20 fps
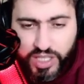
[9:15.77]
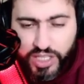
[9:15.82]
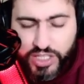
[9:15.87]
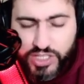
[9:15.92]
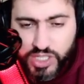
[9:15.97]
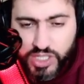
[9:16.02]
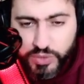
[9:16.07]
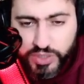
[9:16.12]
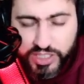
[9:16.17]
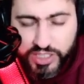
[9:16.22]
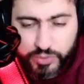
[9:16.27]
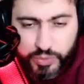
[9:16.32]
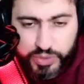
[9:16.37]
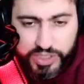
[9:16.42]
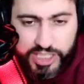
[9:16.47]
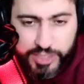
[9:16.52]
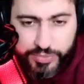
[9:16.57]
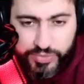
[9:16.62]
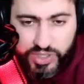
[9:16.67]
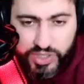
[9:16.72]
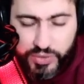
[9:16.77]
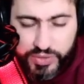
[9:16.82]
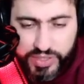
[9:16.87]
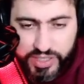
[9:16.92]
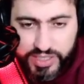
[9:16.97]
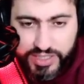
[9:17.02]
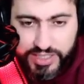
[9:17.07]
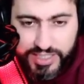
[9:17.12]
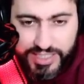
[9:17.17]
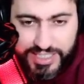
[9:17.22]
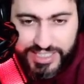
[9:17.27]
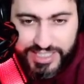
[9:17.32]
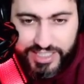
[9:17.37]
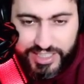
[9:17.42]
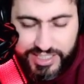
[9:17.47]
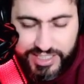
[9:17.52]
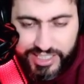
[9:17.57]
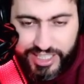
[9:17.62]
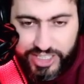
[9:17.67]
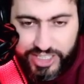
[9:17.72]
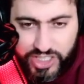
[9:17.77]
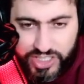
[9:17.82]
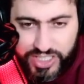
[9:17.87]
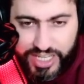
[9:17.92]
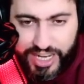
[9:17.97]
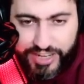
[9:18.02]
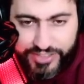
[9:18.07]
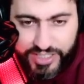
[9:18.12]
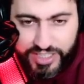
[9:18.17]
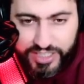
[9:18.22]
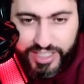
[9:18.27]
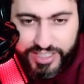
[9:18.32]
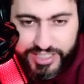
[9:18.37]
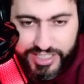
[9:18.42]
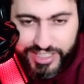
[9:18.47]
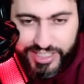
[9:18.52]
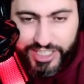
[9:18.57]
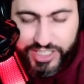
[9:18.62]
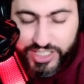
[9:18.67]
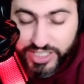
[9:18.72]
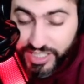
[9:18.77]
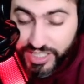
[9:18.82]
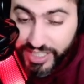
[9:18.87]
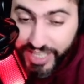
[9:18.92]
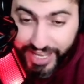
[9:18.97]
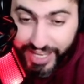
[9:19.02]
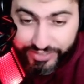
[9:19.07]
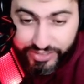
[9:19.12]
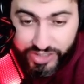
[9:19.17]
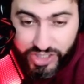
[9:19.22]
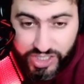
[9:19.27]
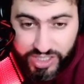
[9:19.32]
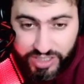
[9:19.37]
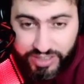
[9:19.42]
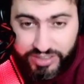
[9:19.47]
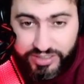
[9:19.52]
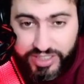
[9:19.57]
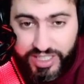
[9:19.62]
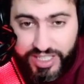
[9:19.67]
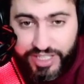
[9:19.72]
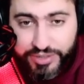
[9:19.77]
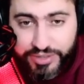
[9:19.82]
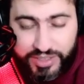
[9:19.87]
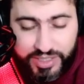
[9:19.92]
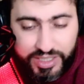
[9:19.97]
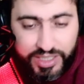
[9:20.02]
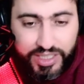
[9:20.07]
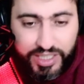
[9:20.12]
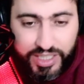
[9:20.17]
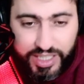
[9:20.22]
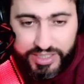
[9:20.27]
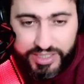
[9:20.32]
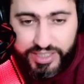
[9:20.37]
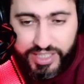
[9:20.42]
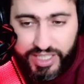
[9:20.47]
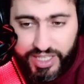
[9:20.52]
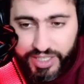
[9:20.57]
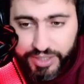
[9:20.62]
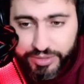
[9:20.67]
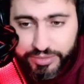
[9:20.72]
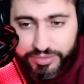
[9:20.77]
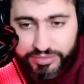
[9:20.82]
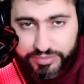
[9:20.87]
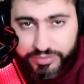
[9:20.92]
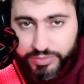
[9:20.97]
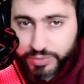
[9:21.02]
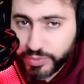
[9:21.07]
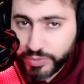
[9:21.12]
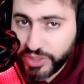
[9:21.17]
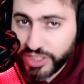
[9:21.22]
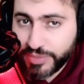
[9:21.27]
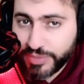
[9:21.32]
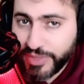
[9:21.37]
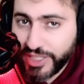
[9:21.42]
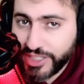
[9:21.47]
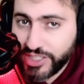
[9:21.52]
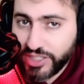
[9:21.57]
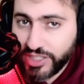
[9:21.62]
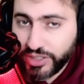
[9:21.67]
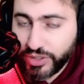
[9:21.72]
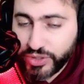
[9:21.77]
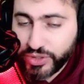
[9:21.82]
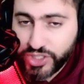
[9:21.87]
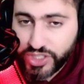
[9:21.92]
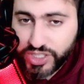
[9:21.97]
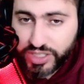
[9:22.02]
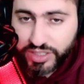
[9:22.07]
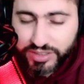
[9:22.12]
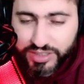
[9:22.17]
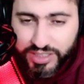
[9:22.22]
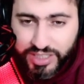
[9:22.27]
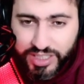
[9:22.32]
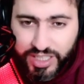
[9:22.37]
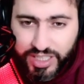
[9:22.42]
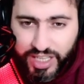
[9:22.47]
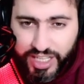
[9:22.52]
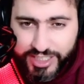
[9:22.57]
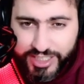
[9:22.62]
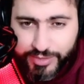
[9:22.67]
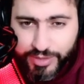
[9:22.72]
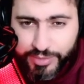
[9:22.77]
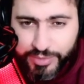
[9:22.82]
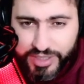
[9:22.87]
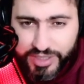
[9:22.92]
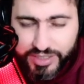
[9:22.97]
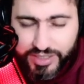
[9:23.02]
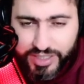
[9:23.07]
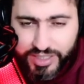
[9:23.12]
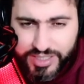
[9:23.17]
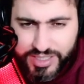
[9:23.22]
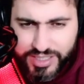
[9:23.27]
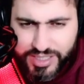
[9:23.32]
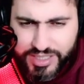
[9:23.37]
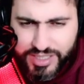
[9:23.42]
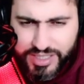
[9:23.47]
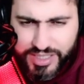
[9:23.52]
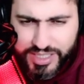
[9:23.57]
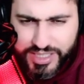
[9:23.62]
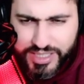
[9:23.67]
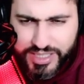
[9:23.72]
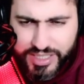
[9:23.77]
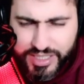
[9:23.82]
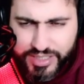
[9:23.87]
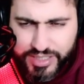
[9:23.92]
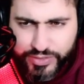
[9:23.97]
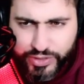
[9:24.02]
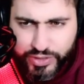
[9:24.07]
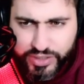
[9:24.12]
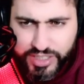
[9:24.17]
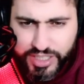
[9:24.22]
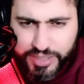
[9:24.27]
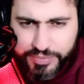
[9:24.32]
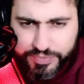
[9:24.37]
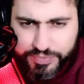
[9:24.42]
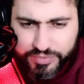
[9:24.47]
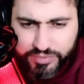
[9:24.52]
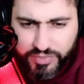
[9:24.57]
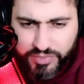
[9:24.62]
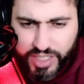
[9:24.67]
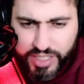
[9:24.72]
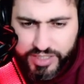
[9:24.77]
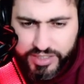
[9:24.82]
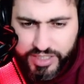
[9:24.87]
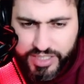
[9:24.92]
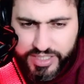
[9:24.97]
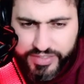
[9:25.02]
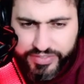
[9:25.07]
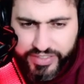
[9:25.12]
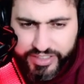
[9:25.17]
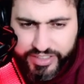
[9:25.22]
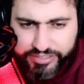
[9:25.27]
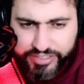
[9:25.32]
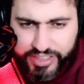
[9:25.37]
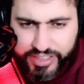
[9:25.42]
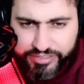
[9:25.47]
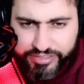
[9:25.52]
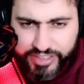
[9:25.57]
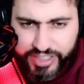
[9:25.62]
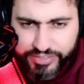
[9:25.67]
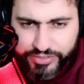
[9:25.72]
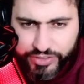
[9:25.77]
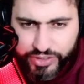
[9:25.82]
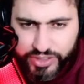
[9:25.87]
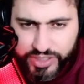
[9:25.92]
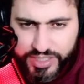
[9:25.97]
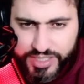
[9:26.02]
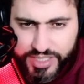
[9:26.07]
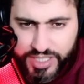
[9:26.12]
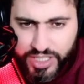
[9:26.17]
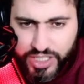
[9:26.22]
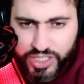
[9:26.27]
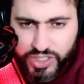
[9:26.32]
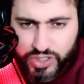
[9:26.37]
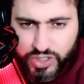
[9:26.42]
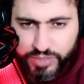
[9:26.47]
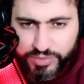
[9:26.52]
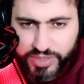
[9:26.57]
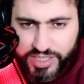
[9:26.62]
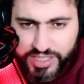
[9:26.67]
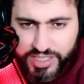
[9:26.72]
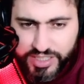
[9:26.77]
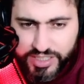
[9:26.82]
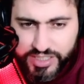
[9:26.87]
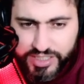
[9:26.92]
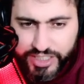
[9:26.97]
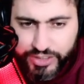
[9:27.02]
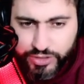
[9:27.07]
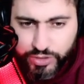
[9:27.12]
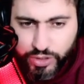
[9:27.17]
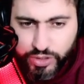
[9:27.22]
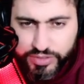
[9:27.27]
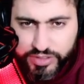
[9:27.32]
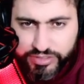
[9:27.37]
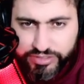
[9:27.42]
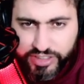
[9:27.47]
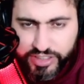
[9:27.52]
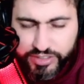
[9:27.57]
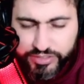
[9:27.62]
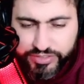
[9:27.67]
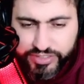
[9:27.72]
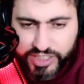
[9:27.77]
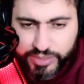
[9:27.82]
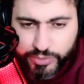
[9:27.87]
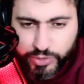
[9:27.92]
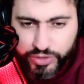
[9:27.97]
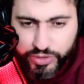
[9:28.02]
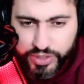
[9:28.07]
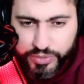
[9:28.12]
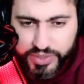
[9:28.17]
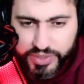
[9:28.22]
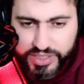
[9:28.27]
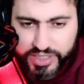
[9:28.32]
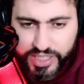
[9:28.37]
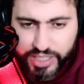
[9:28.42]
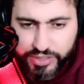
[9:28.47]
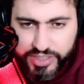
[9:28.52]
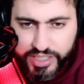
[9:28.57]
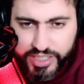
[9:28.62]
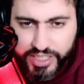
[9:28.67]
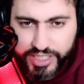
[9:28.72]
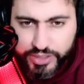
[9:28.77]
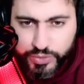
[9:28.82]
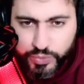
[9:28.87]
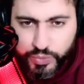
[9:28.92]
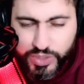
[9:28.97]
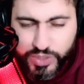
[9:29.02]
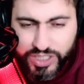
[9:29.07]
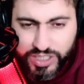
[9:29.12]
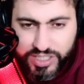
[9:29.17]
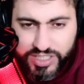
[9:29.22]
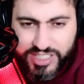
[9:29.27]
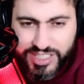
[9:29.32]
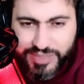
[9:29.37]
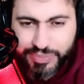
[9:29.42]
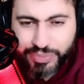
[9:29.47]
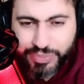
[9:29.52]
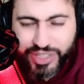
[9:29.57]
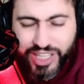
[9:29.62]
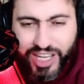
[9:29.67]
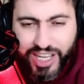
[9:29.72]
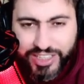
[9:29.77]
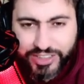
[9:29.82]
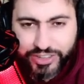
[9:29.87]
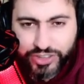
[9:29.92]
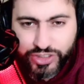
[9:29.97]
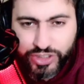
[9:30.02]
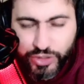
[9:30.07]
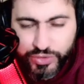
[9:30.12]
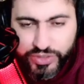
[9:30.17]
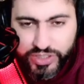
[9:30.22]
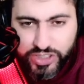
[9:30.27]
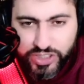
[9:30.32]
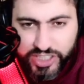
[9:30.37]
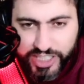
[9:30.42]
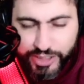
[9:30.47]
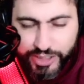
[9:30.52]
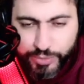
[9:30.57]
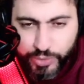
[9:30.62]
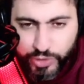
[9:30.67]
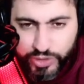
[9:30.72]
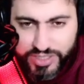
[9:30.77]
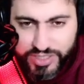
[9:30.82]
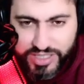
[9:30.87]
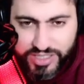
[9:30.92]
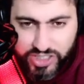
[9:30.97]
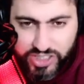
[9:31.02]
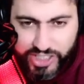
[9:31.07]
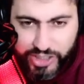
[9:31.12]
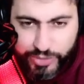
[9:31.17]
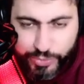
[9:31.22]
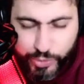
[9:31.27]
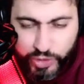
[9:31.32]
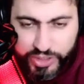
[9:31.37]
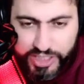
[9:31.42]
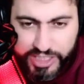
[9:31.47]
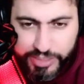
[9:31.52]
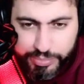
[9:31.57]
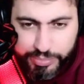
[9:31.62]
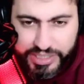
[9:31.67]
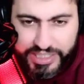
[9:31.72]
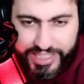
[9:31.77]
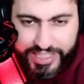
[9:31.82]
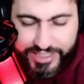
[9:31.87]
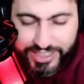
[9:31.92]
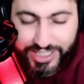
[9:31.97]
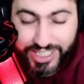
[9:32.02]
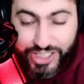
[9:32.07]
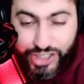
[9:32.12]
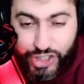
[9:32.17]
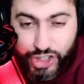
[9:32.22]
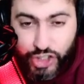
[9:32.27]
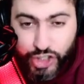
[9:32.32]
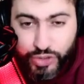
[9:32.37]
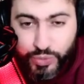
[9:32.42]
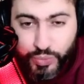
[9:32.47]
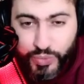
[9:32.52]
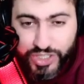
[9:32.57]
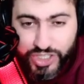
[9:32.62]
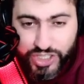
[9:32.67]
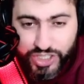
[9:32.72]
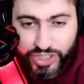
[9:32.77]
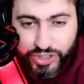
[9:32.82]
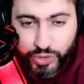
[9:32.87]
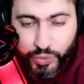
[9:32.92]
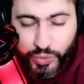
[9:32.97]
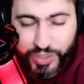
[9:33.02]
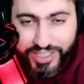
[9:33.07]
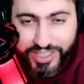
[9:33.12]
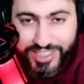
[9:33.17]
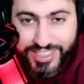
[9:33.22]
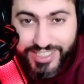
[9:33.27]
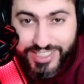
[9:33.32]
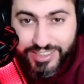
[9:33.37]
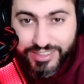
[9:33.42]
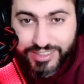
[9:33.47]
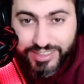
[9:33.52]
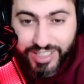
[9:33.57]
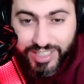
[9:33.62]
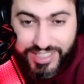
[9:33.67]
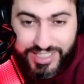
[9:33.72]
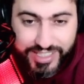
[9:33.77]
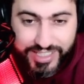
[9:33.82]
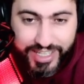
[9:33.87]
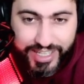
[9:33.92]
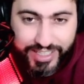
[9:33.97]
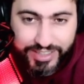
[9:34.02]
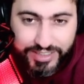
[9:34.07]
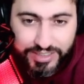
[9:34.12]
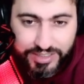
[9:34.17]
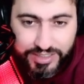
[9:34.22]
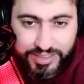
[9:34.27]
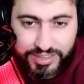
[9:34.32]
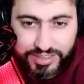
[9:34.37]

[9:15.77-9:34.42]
So we keep throwing these Night Slashes after Night Slash. They have the shield now. And now we just match their own shield. And remember, it takes 666 for them. And it takes 555 for us. So I'm just gonna try to overfarm all the way down. And we just blind throw the Gyro Ball. Is this Gyro Ball gonna be land? It should one-shot 29. So it does land.